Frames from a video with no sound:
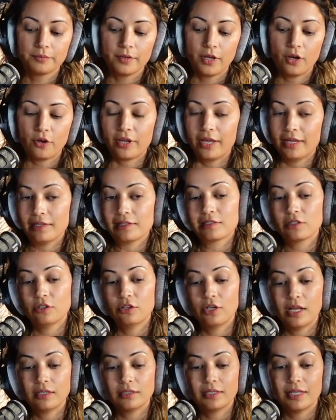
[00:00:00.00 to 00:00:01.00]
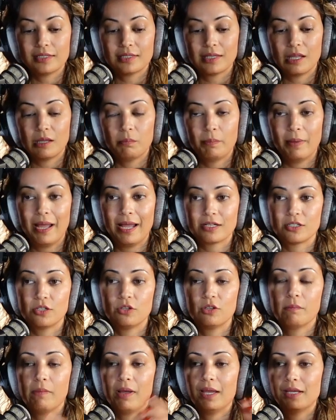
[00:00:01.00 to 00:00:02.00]
Okay, so now let's get back to
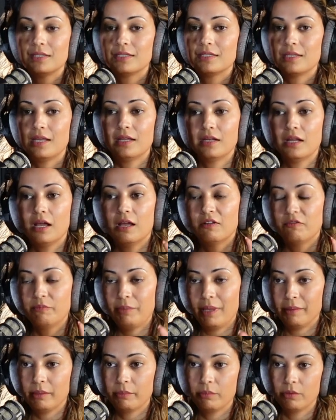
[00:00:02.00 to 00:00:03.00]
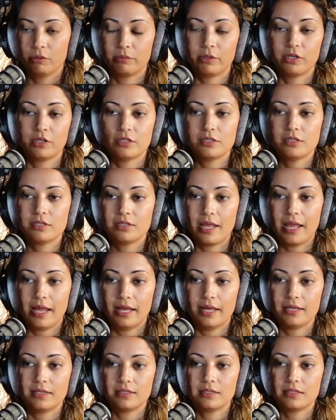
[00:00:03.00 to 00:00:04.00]
the mindset of baby boomers
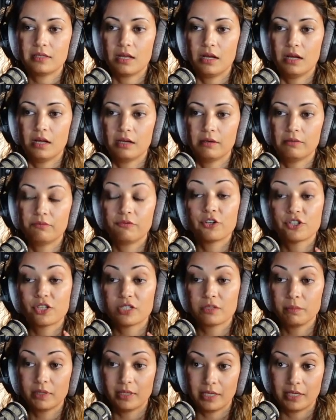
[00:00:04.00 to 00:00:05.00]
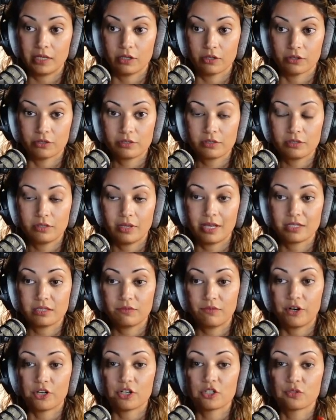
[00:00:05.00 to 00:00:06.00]
and um, versus millennials as
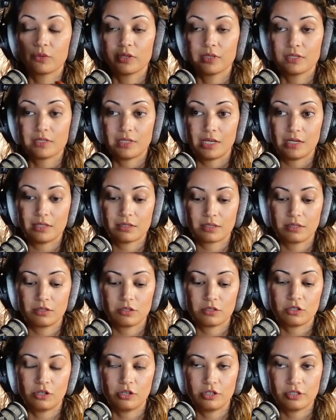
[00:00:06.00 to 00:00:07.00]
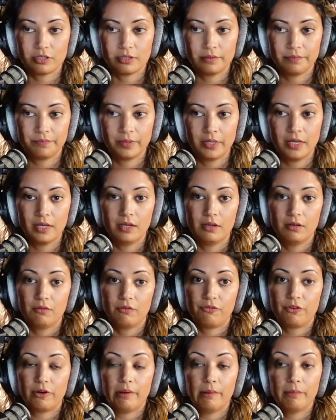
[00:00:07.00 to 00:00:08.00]
far as real estate is concerned.
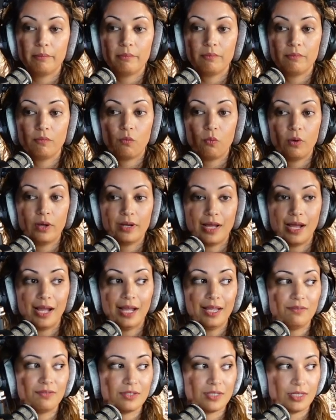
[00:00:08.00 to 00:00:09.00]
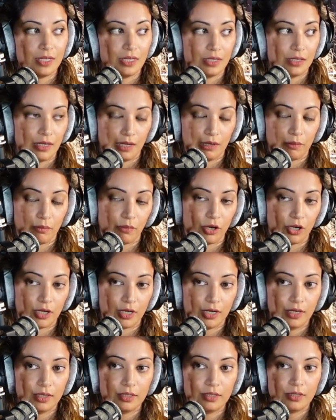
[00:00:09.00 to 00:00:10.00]
From what I've seen in
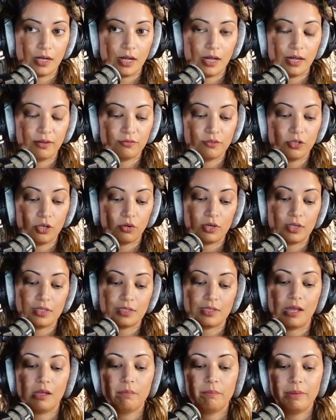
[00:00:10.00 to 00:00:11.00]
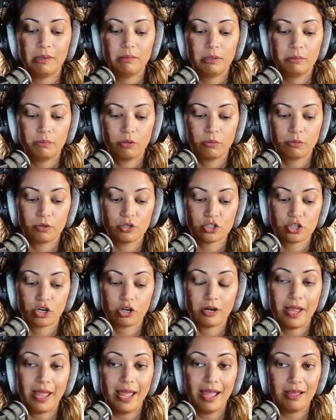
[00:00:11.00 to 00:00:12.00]
market, I've noticed that baby boomers
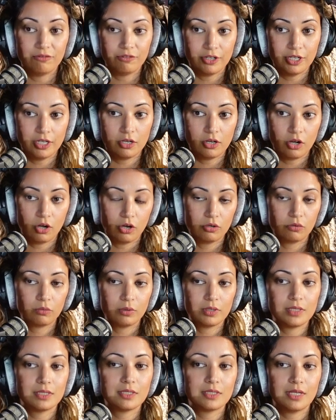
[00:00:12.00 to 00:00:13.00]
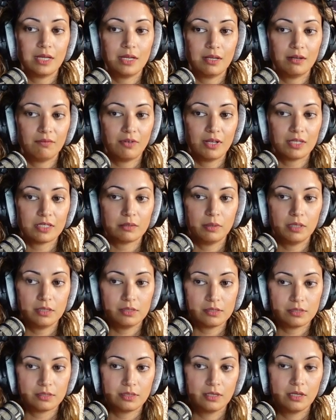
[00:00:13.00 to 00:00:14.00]
are heavy on real estate
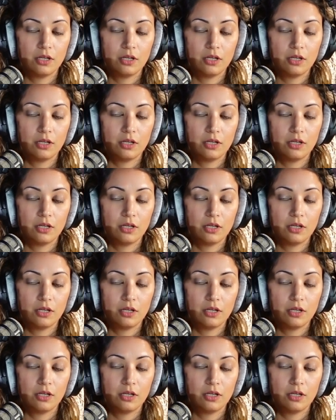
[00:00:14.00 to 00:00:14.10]
investments